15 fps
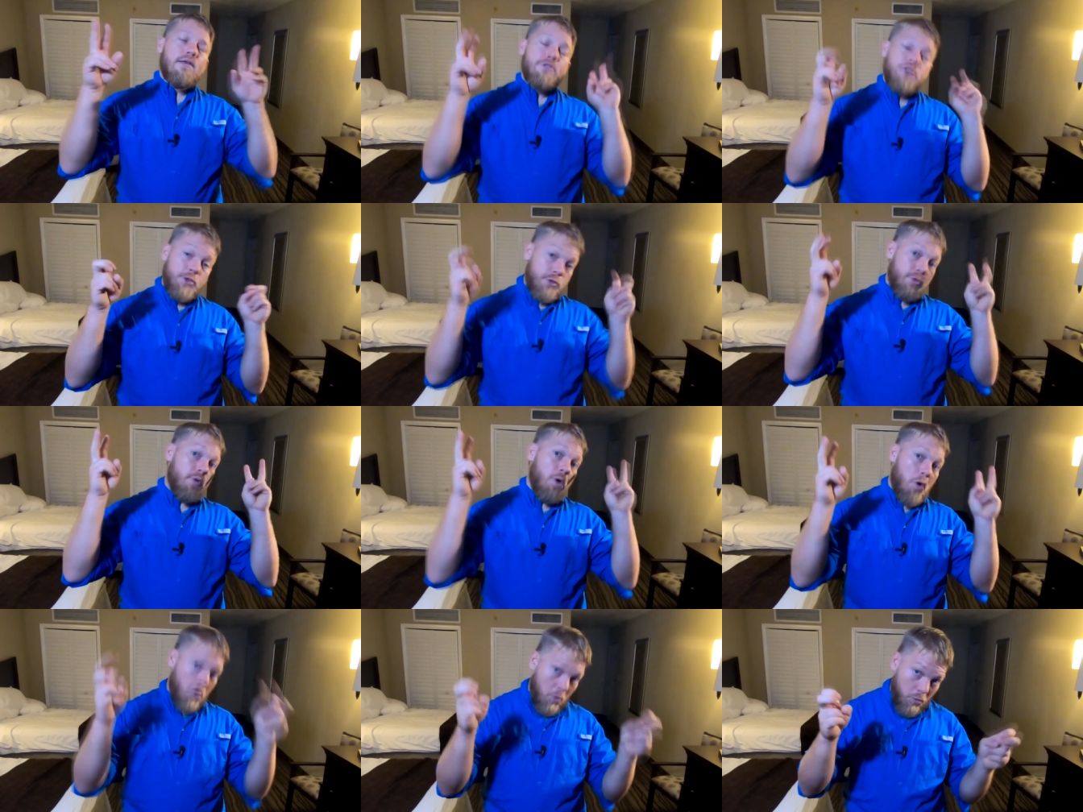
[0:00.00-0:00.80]

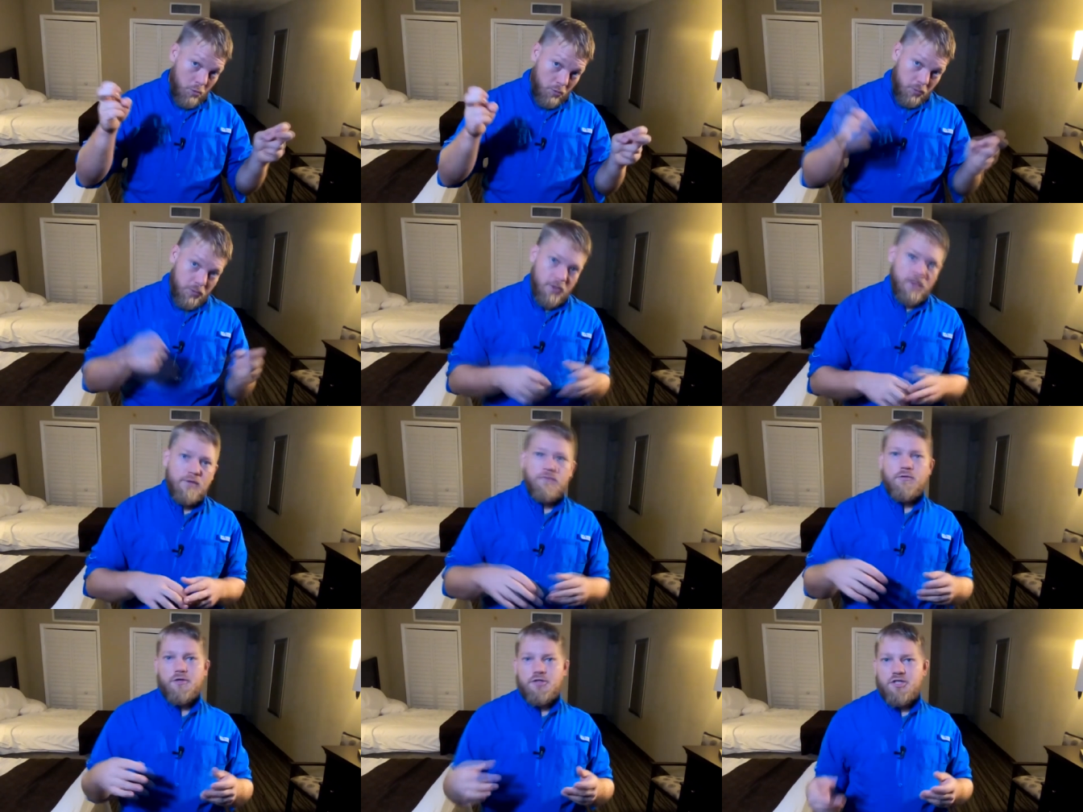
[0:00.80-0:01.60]
too old
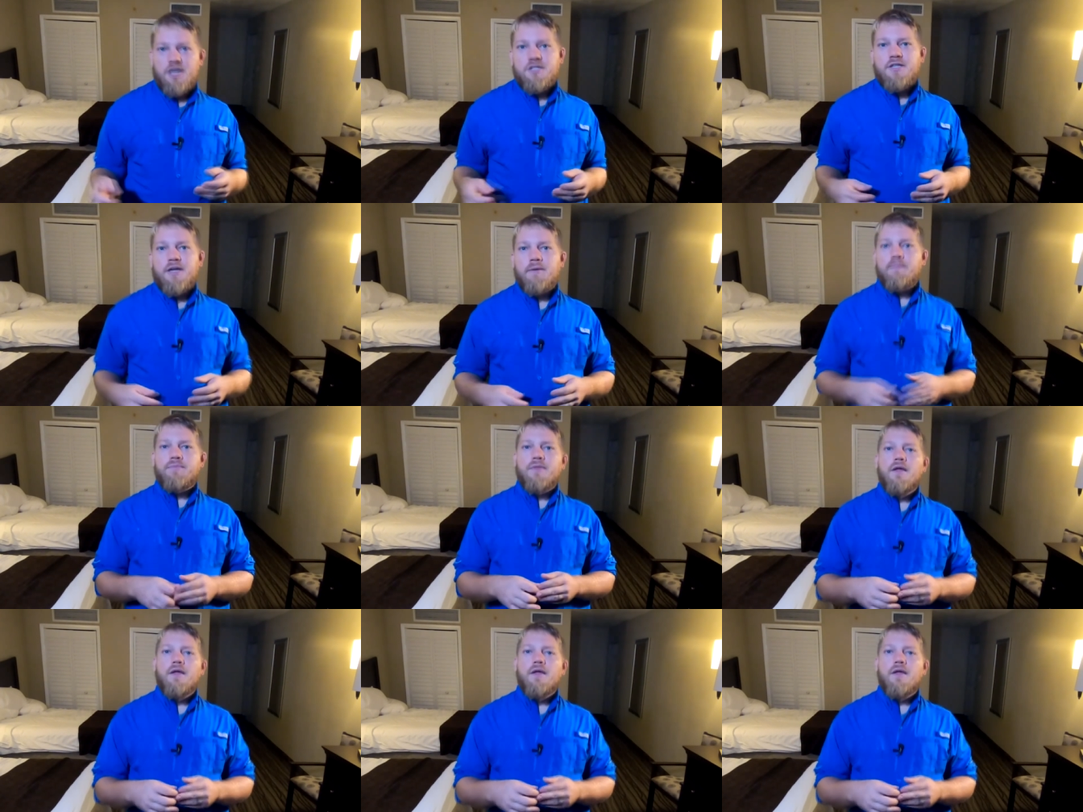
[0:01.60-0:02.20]
for adjusting.